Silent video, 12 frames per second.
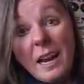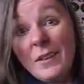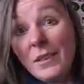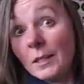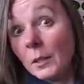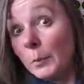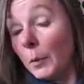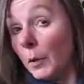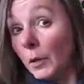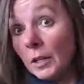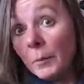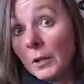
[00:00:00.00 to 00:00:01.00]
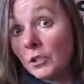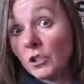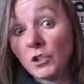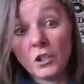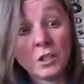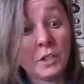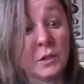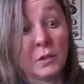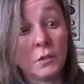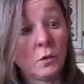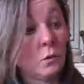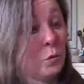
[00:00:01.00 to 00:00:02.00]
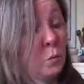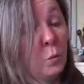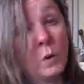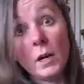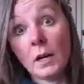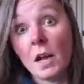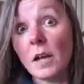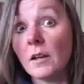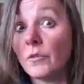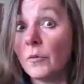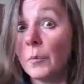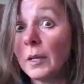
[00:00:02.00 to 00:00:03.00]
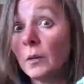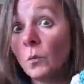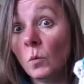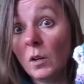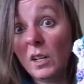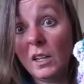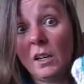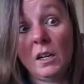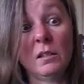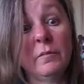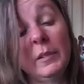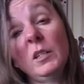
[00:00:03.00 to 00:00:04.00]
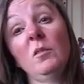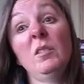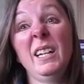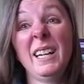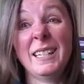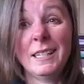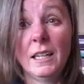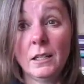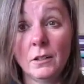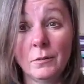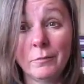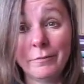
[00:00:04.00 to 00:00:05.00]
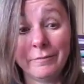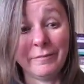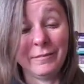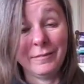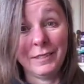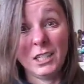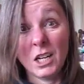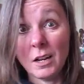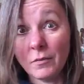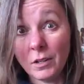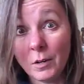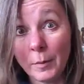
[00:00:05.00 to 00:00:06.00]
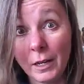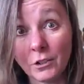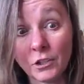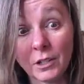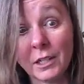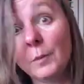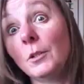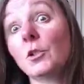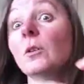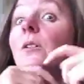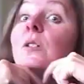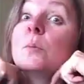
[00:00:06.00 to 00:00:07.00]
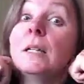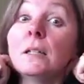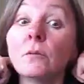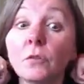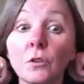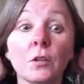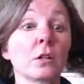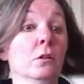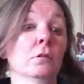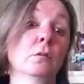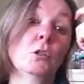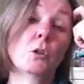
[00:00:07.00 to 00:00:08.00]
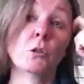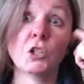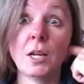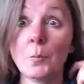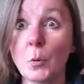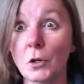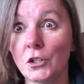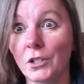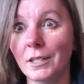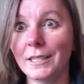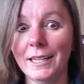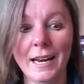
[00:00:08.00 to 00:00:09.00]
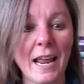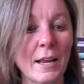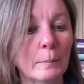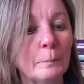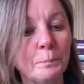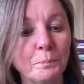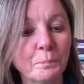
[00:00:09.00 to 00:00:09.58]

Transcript: And that's pretty much just what I've been working on. So like I said, not very much. It's going to be short sweet for the crochet portion today.